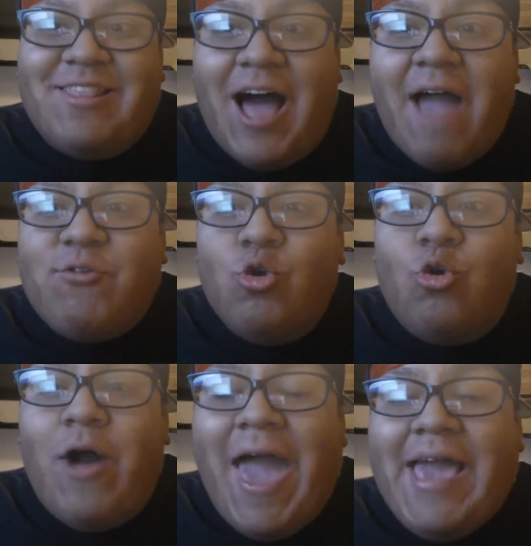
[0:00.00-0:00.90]
Live
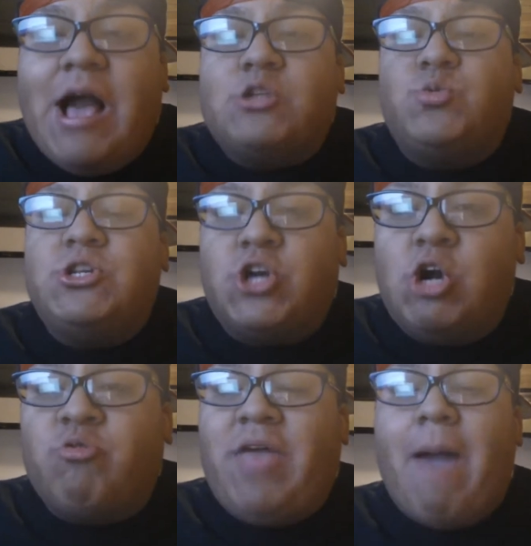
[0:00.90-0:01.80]
Google Hangouts
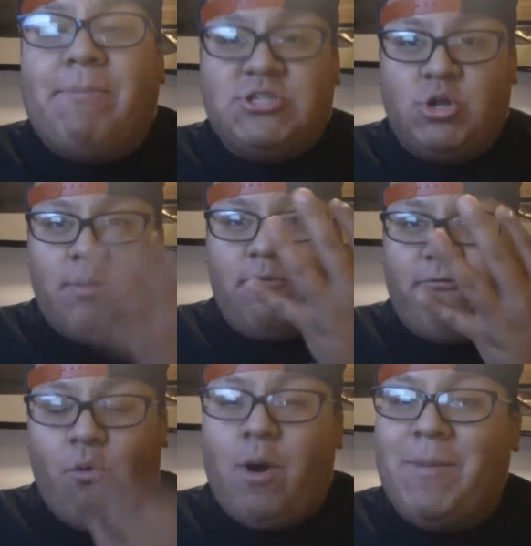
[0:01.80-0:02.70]
returned with episode number
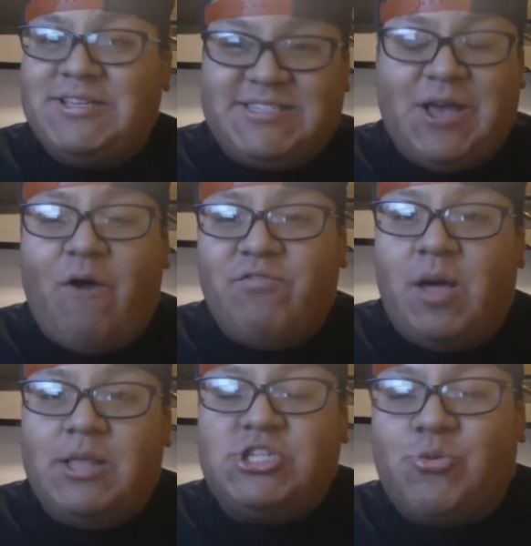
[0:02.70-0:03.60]
four myself,
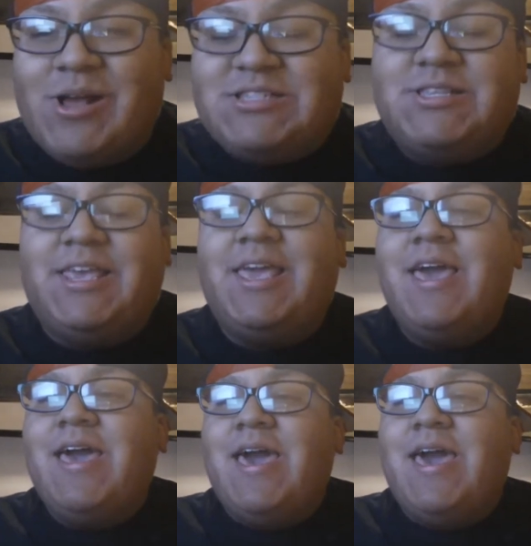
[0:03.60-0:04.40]
Knowledge of Wrestling,